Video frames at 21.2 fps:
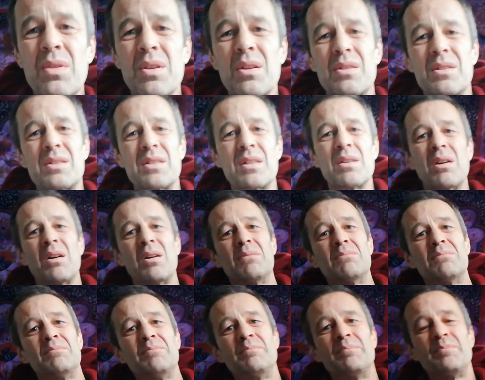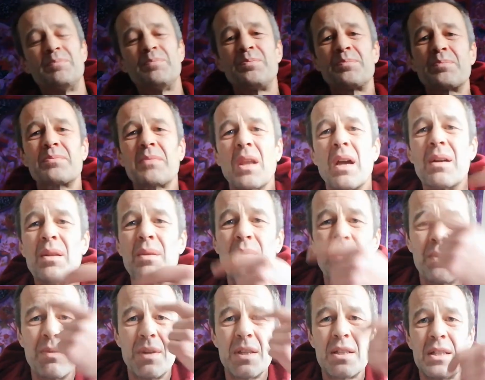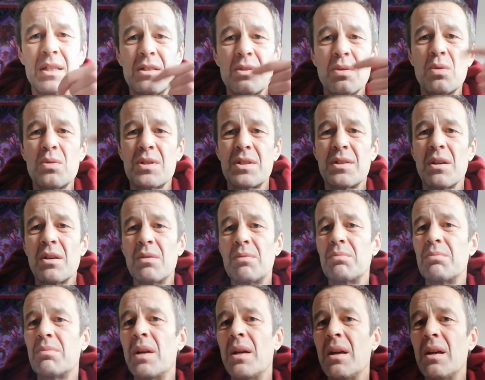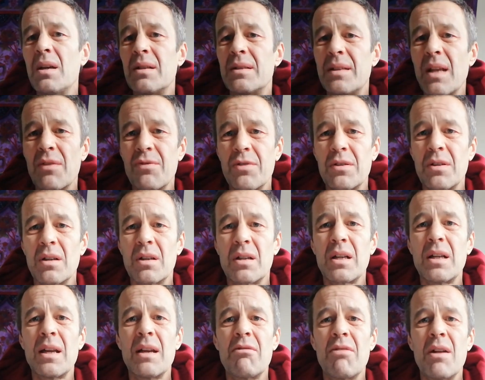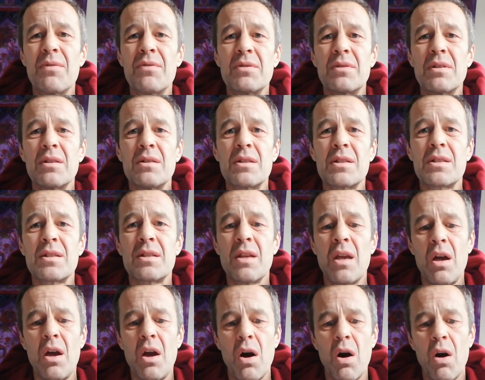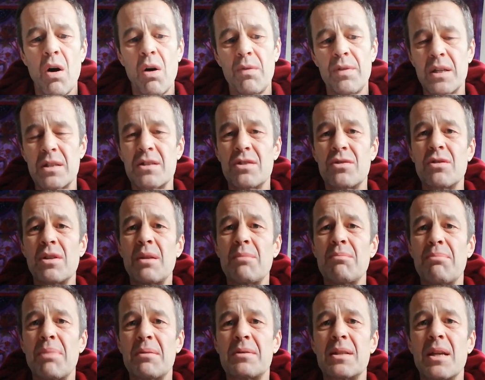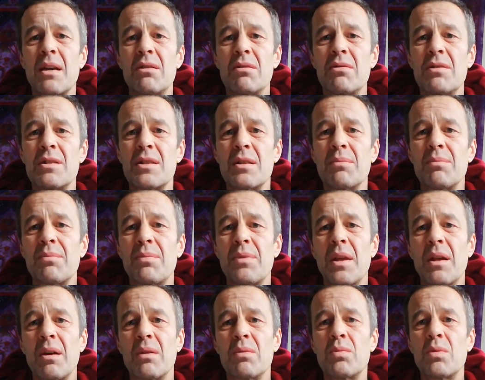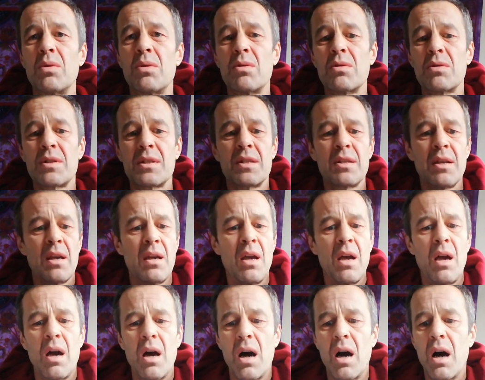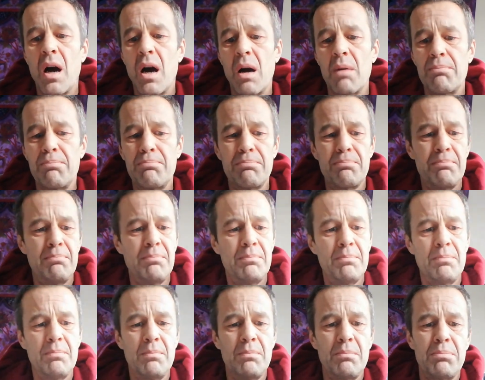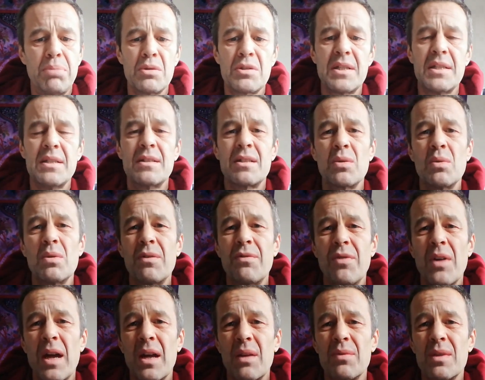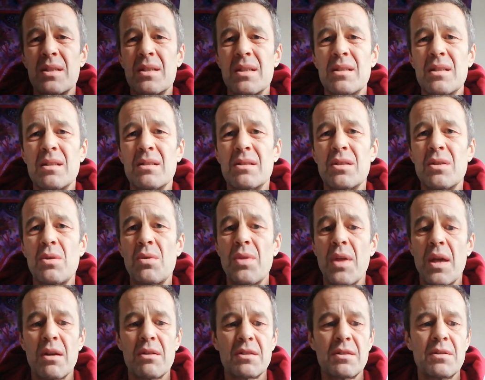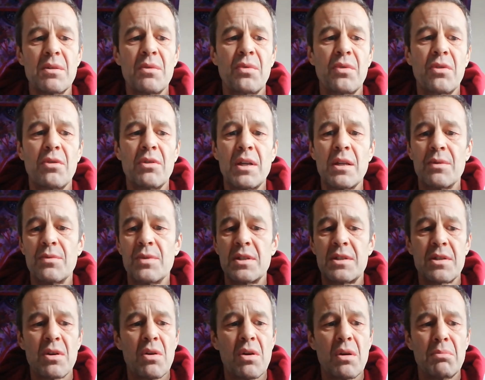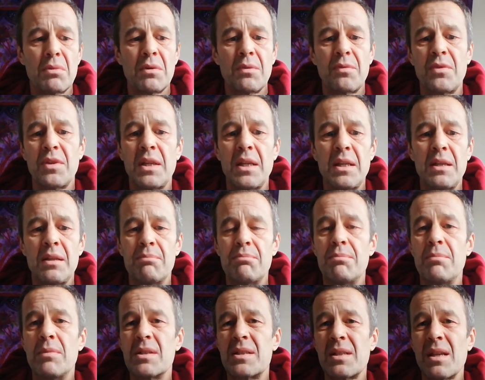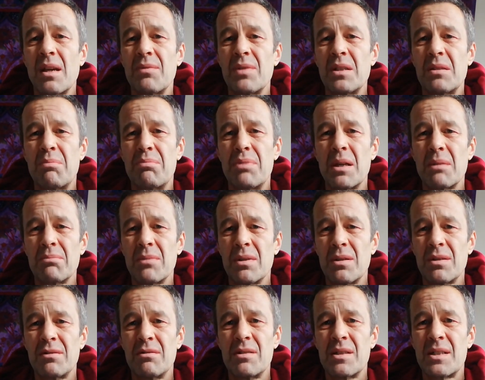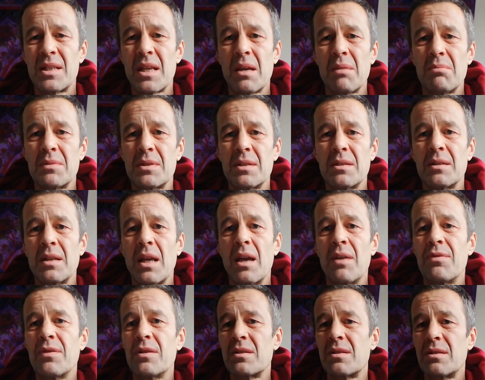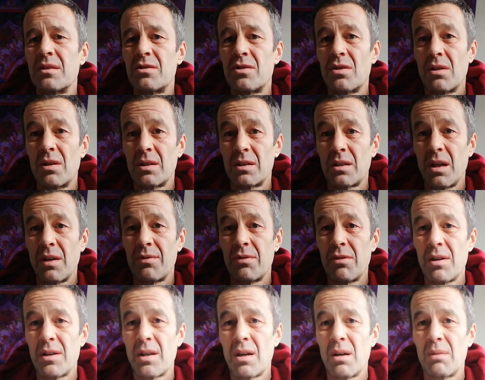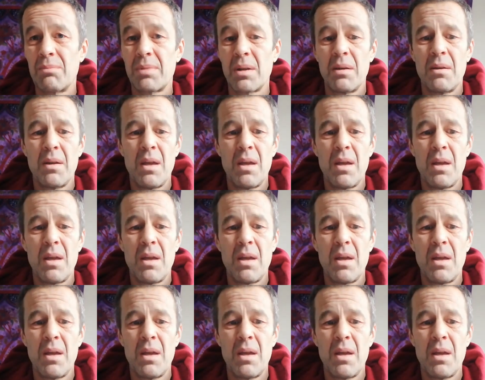that this is also definite clear evidence of extreme terrorism that was put into effect. This is in 2003 at the time of the savage brick murder attempt and efforts to try and cover it up.